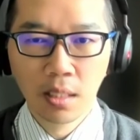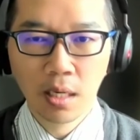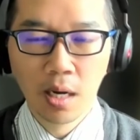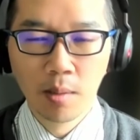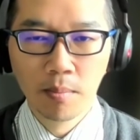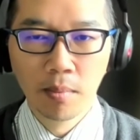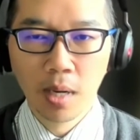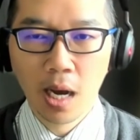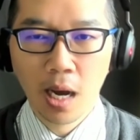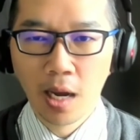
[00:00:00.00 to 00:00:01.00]

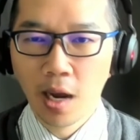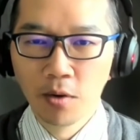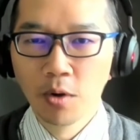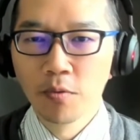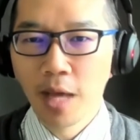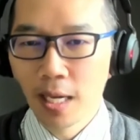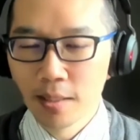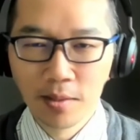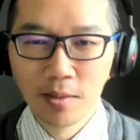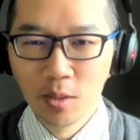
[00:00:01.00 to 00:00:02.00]
I don't know if that
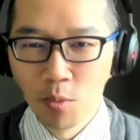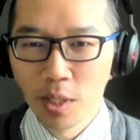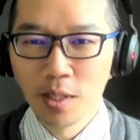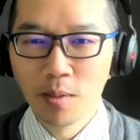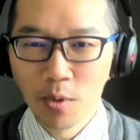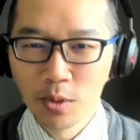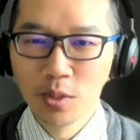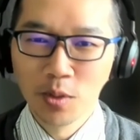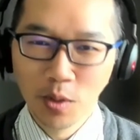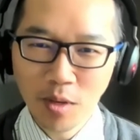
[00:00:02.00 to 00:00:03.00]
is what the
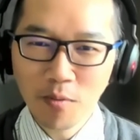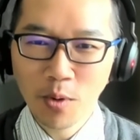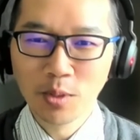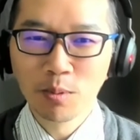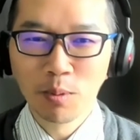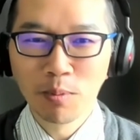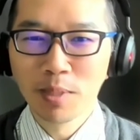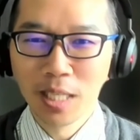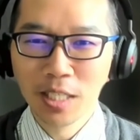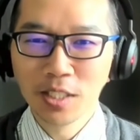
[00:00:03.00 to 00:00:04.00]
person's looking for in terms of
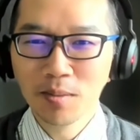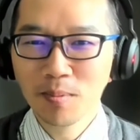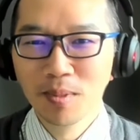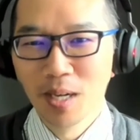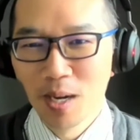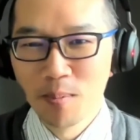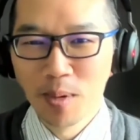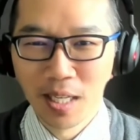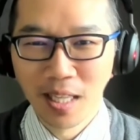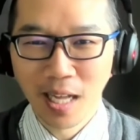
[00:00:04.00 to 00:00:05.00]
implementation,
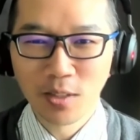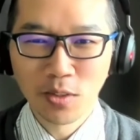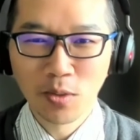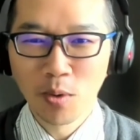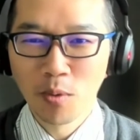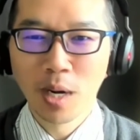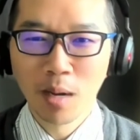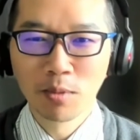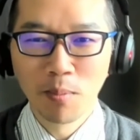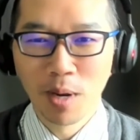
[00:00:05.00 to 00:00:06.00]
but that's sort of what
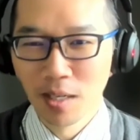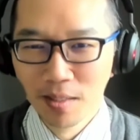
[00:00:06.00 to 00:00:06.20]
comes to mind.